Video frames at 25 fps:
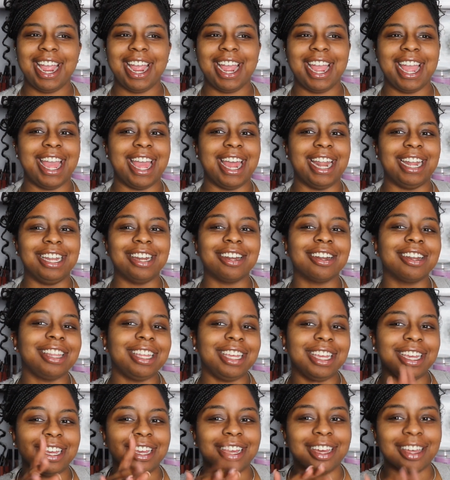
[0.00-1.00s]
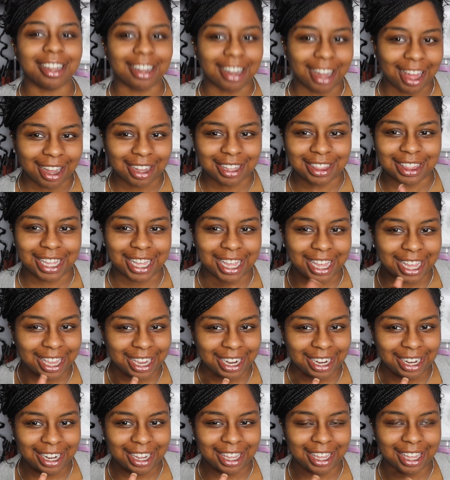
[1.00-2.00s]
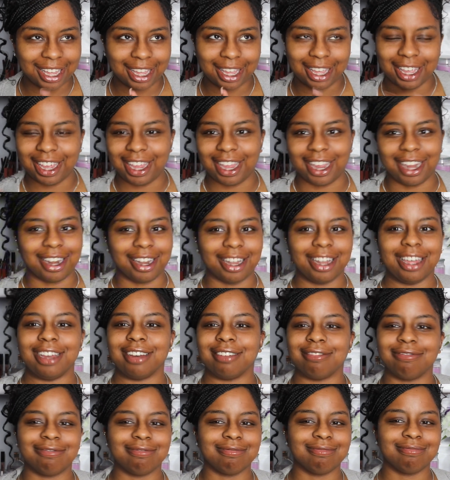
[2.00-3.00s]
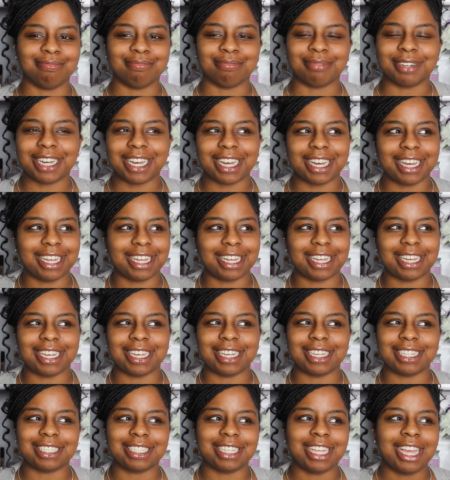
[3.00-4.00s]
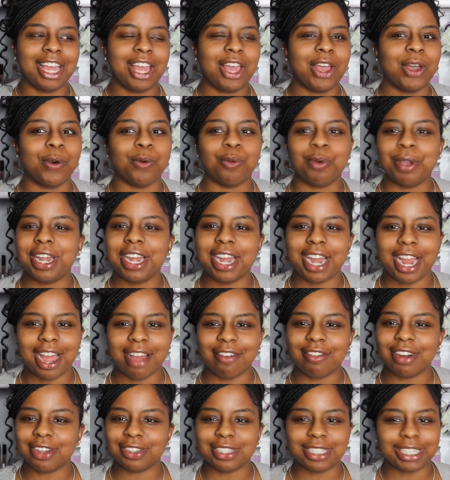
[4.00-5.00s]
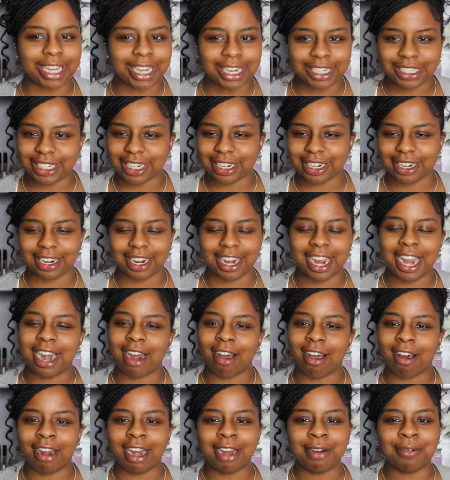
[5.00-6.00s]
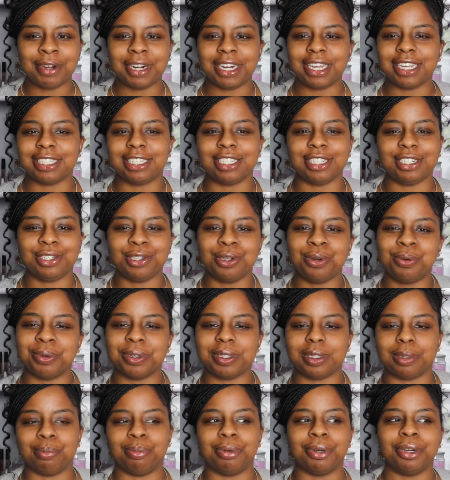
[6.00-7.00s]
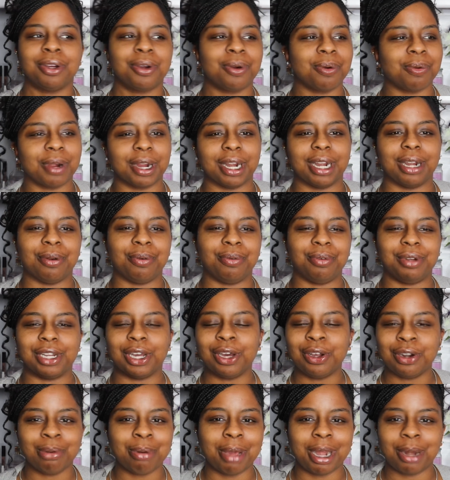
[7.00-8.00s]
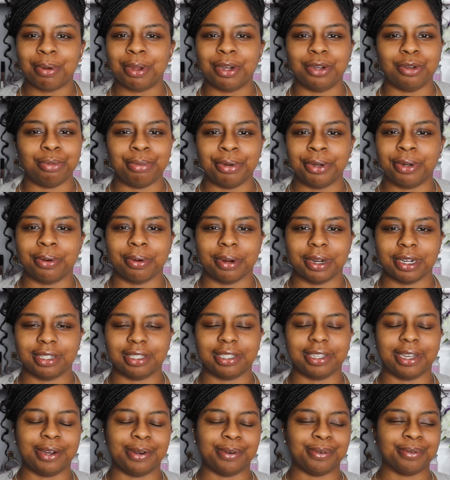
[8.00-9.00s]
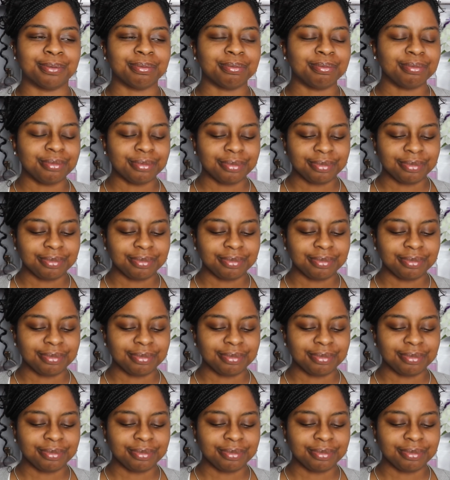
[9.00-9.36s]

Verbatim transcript: and literally clocked in and left because we didn't have no teacher and all they wanted us to do was book work. Don't nobody want to do book work. So